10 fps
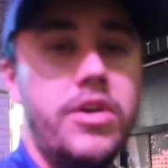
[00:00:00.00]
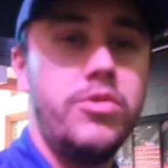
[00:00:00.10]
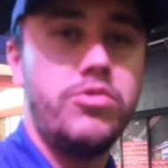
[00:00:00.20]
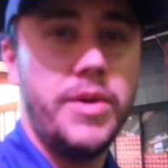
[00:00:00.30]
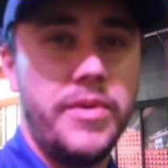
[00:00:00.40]

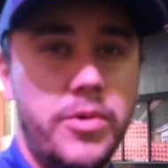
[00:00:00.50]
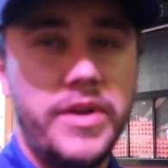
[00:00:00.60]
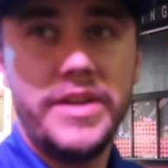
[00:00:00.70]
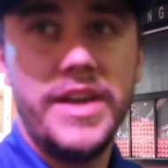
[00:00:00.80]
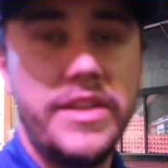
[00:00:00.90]
go grab a
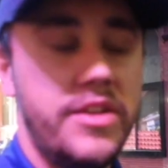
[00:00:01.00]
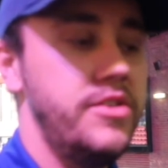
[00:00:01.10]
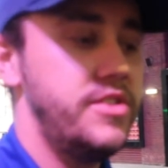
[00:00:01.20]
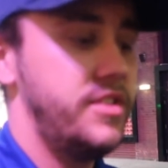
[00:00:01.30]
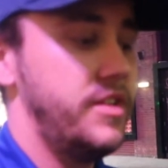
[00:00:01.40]
quick
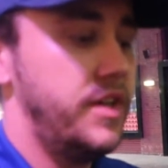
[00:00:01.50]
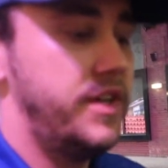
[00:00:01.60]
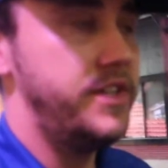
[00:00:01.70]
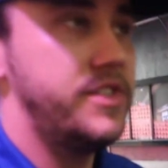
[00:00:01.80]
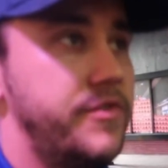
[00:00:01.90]
Nando's,
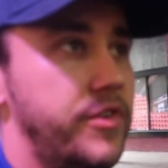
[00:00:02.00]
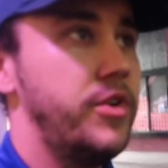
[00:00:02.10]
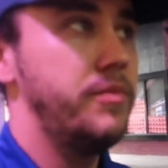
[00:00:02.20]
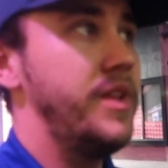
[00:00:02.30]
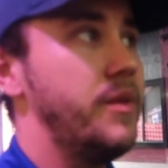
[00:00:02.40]
eat some
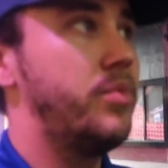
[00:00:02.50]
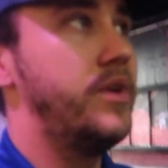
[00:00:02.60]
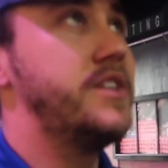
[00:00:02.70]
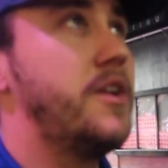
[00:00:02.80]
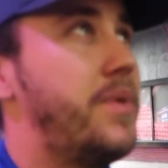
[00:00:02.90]
food and meet the
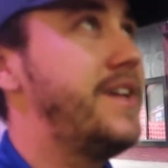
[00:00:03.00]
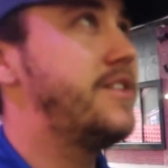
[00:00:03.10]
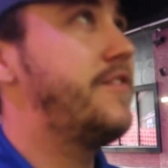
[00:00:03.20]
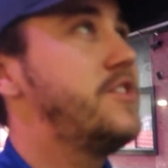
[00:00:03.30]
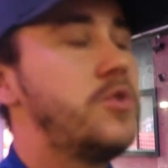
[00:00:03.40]
boys in a
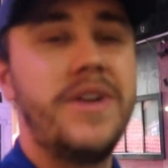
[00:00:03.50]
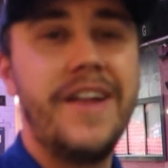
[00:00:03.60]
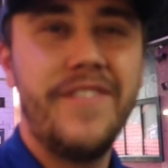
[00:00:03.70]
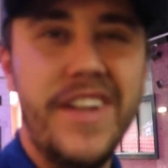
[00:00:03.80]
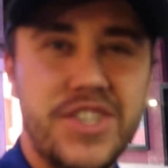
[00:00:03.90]
place, I think it's called
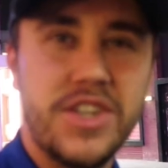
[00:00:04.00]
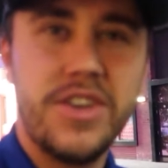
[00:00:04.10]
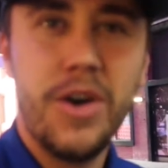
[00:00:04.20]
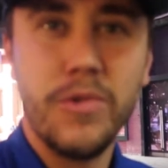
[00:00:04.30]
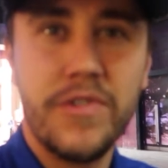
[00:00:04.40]
Adventure
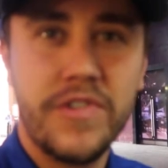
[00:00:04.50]
Golf.